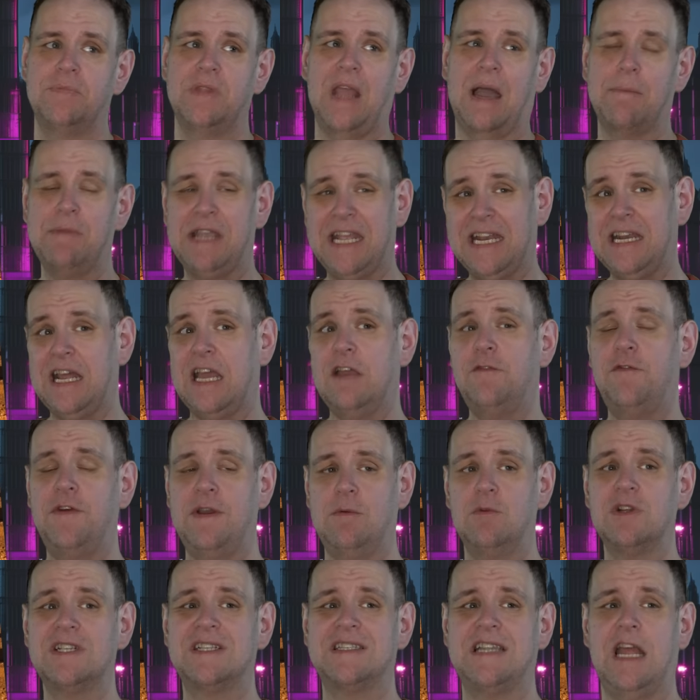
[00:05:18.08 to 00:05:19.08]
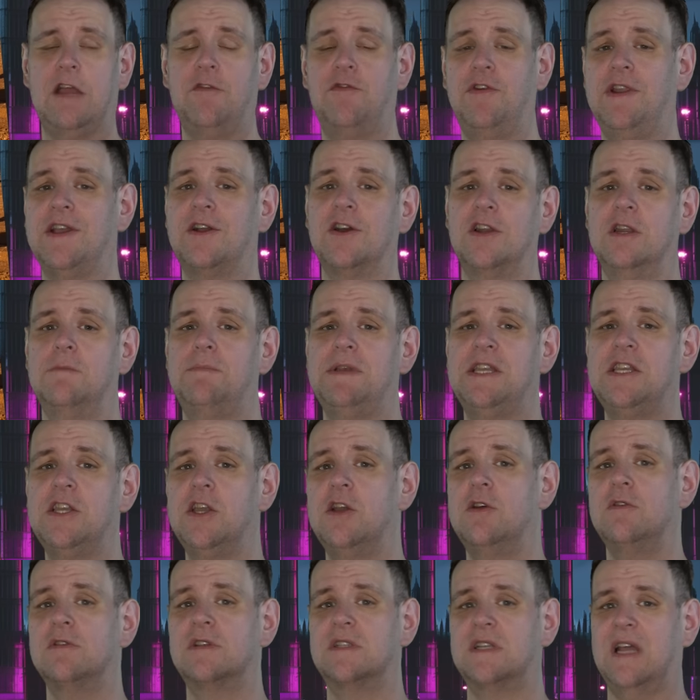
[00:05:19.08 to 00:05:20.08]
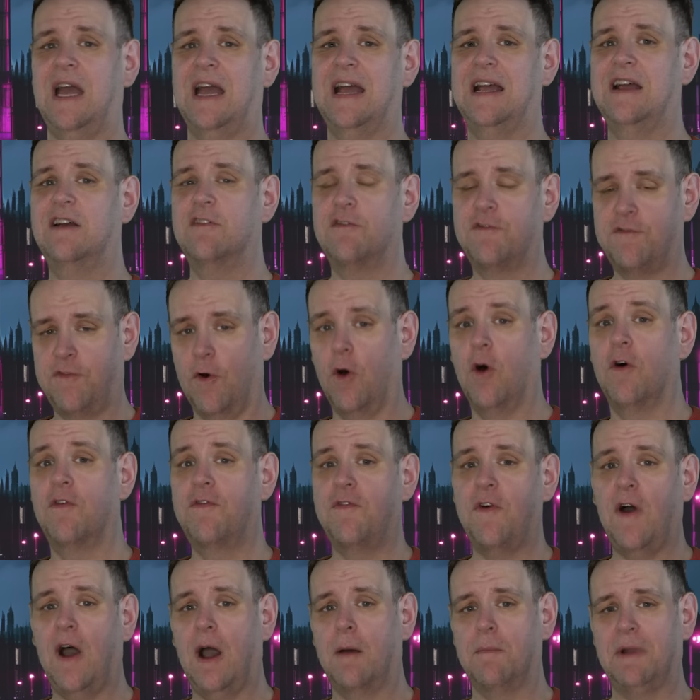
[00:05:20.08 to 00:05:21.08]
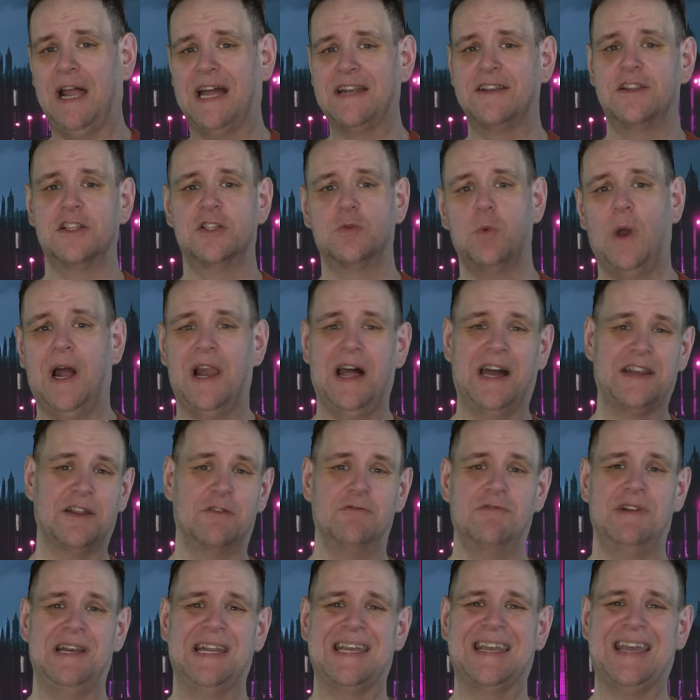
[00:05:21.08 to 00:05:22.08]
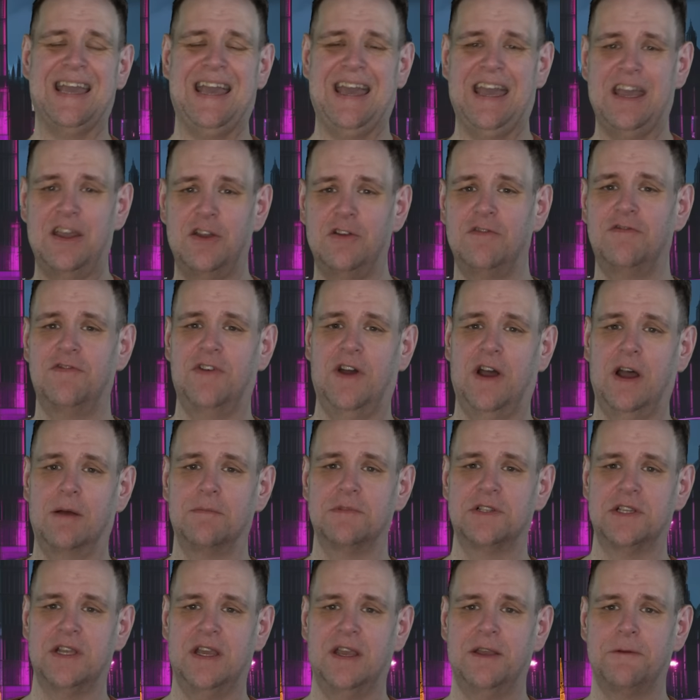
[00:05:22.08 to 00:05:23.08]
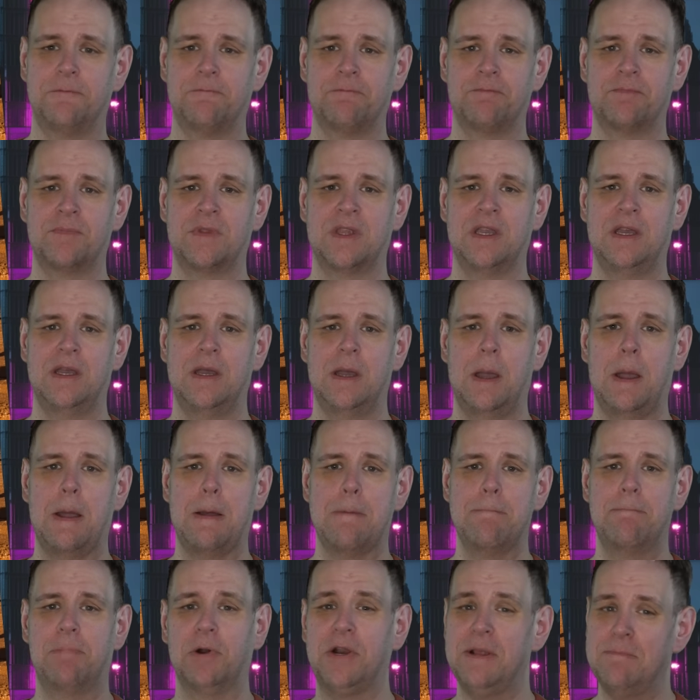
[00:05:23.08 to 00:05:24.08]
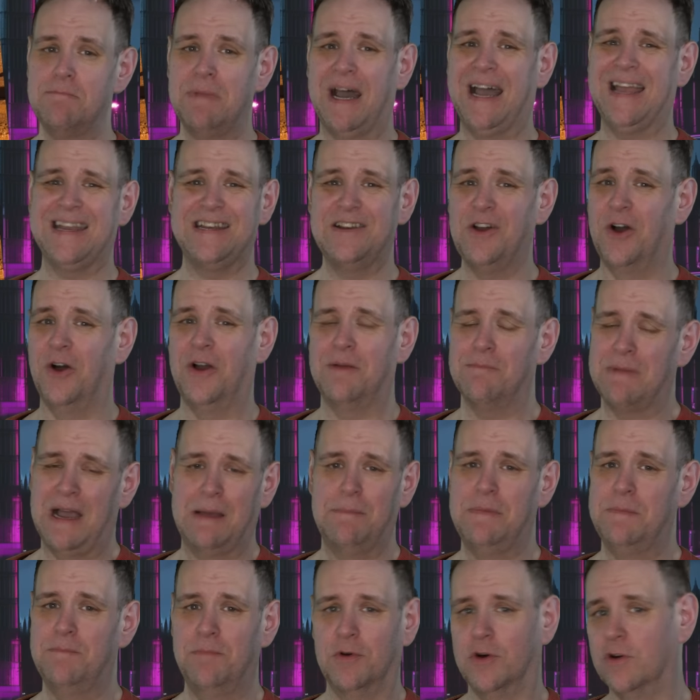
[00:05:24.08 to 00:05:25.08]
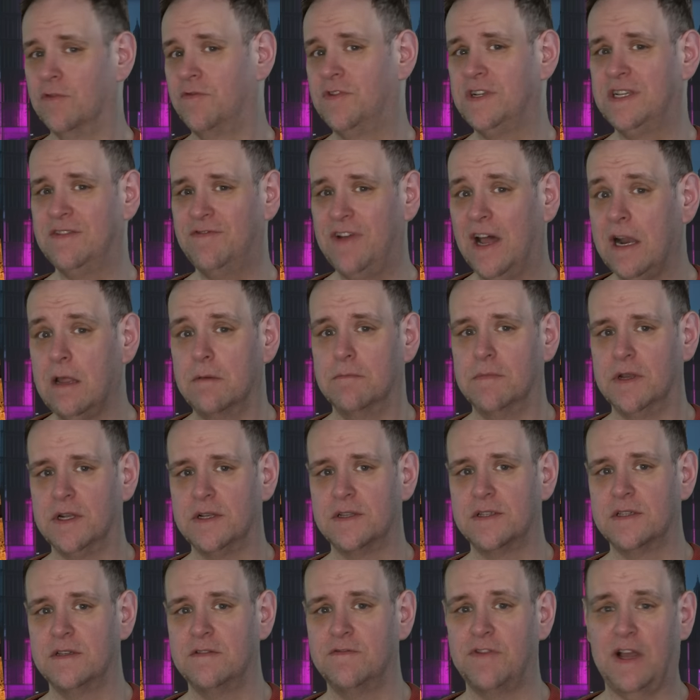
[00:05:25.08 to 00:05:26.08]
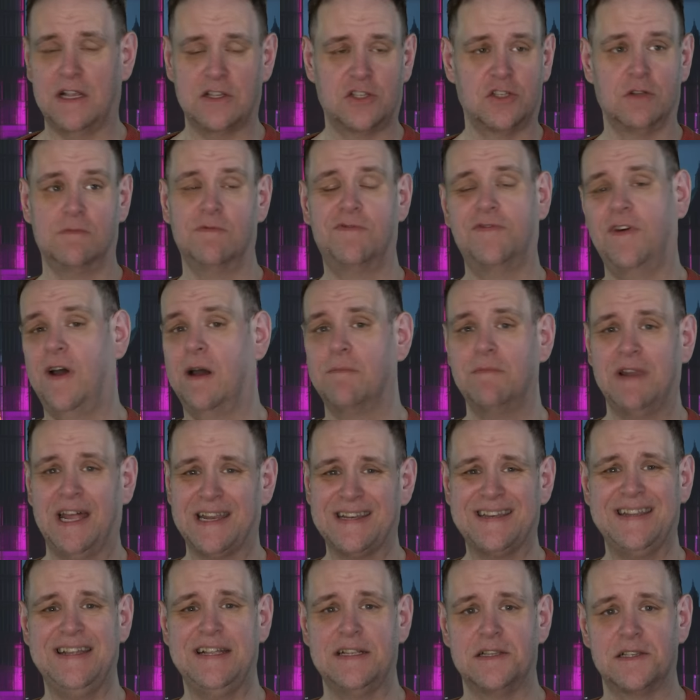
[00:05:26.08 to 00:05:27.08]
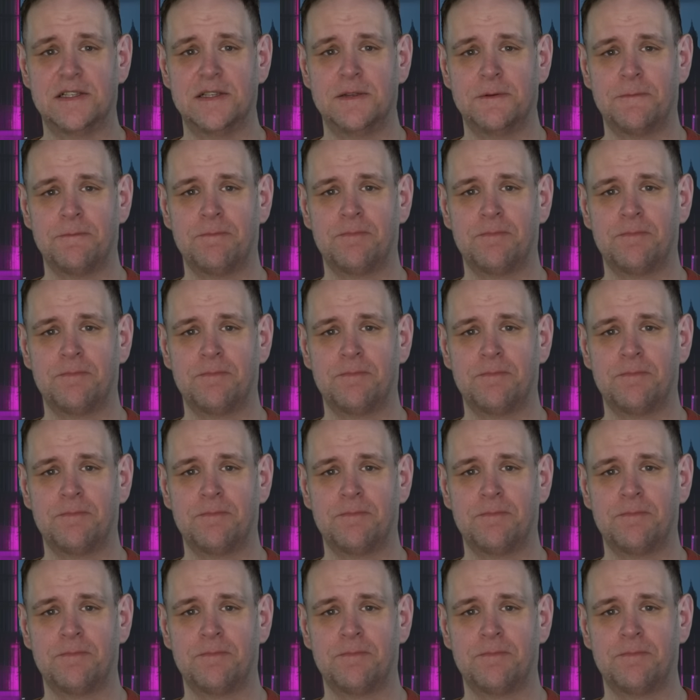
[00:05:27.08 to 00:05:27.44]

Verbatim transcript: I mean, if it was definitely going to be used for farmland as well, I don't really care who farms it, but it might not. It might be bought for development. In fact, some farmland is.